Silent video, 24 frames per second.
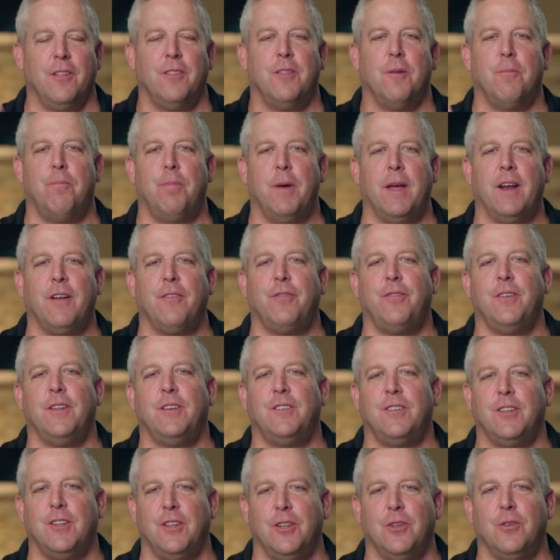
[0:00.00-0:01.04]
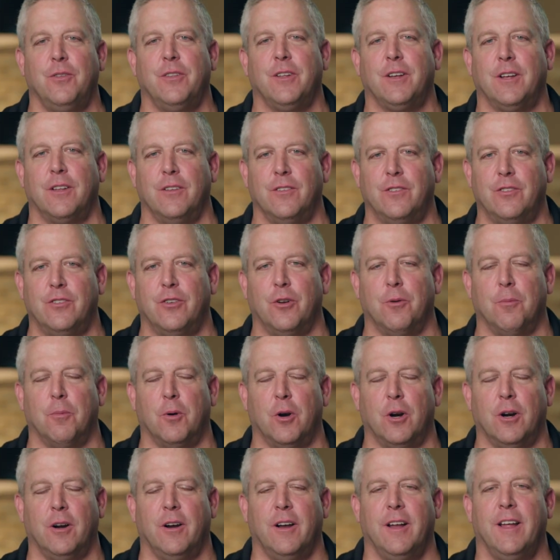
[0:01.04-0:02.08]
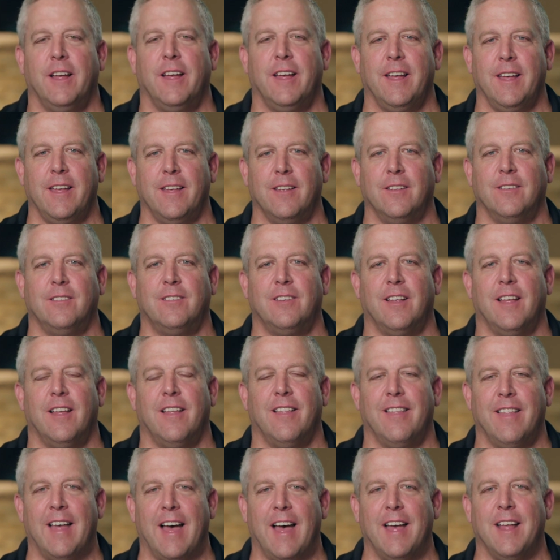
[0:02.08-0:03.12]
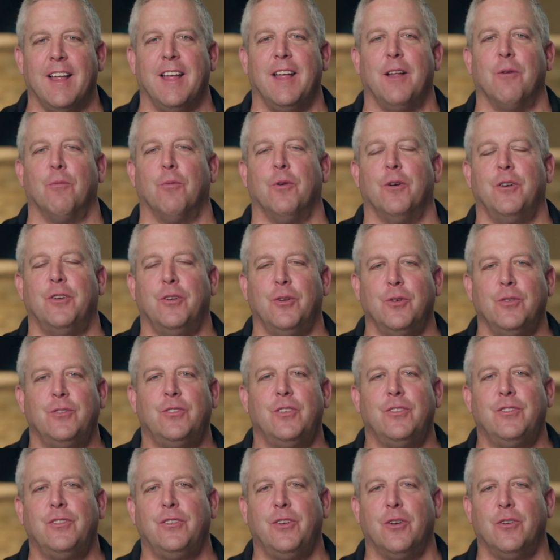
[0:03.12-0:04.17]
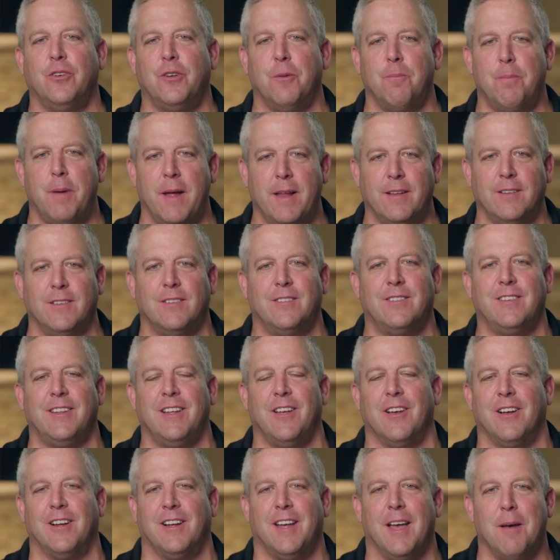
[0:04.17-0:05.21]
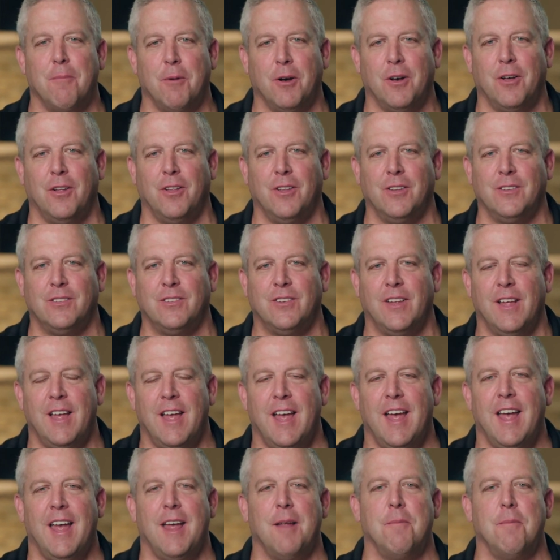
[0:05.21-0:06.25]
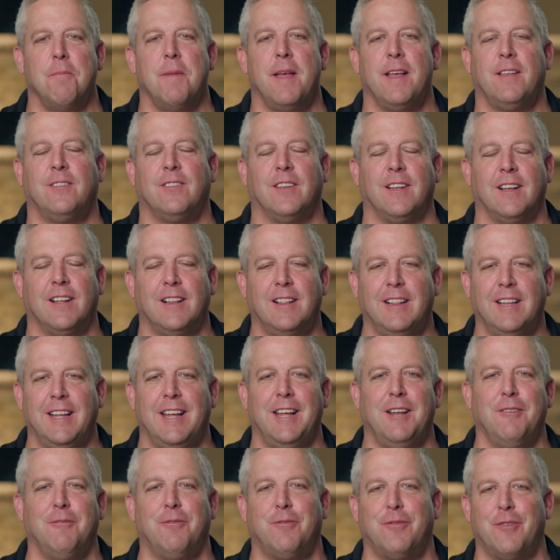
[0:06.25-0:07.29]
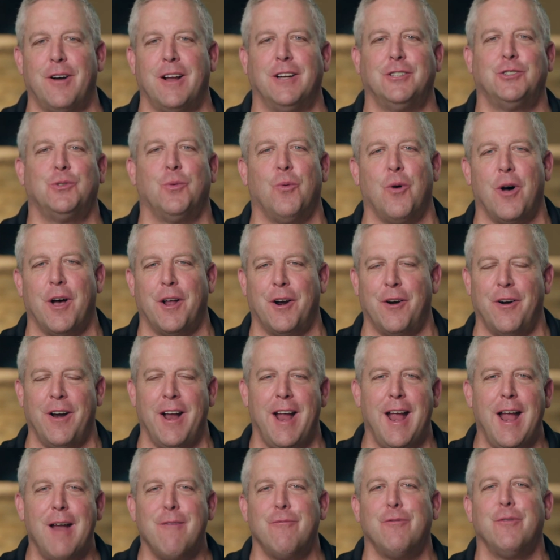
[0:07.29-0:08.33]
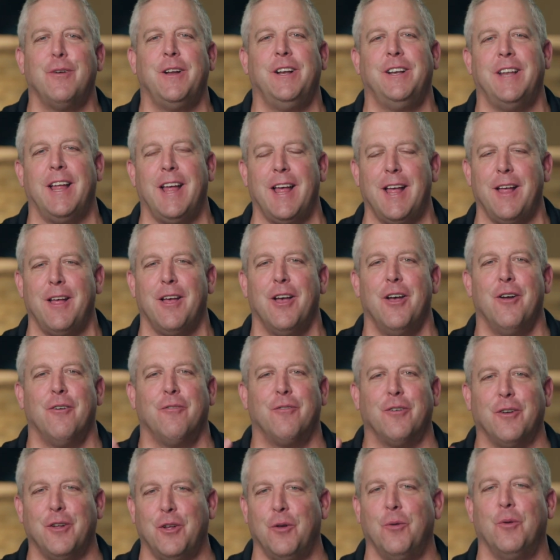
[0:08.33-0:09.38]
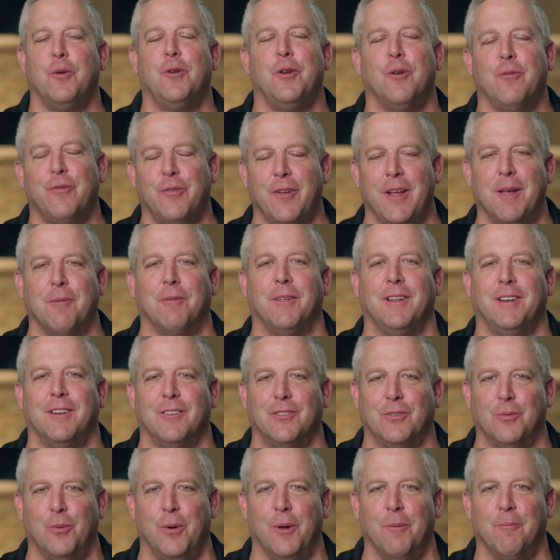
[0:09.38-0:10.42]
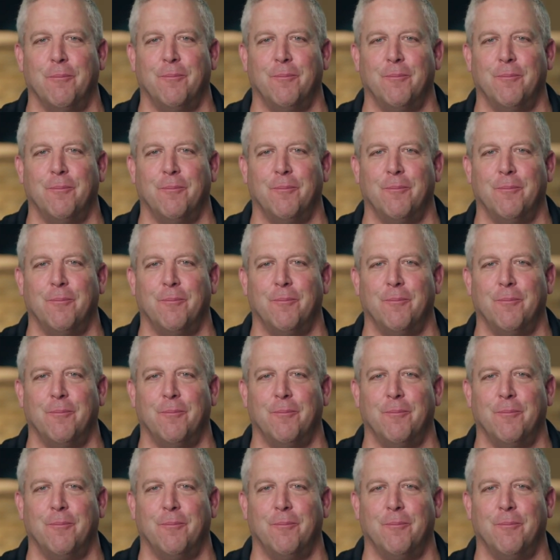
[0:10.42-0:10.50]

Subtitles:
The benefit to you, the consumer, is that it reduces your dependency on chemicals. and makes it clean, fresh water every day for you and your family to swim.